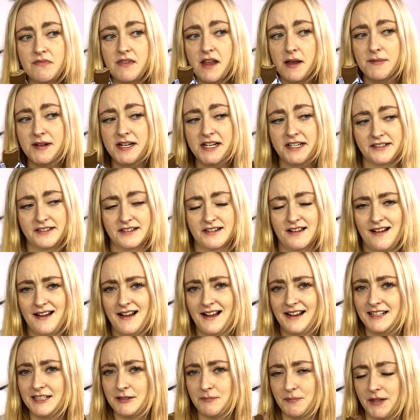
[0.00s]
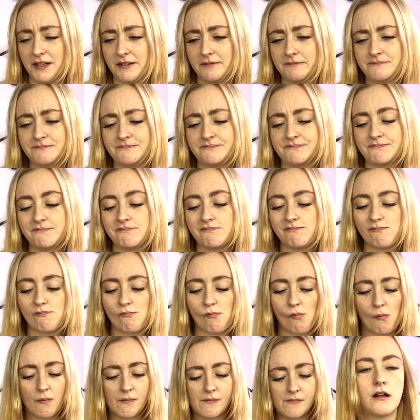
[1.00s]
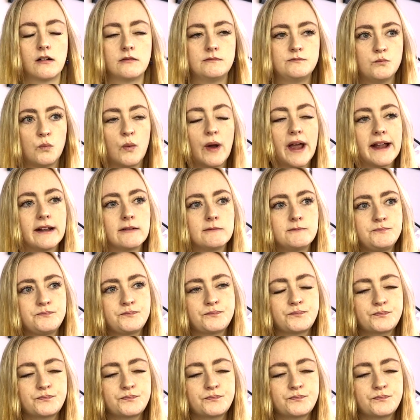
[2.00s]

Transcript: I mean, it's nice, but wait.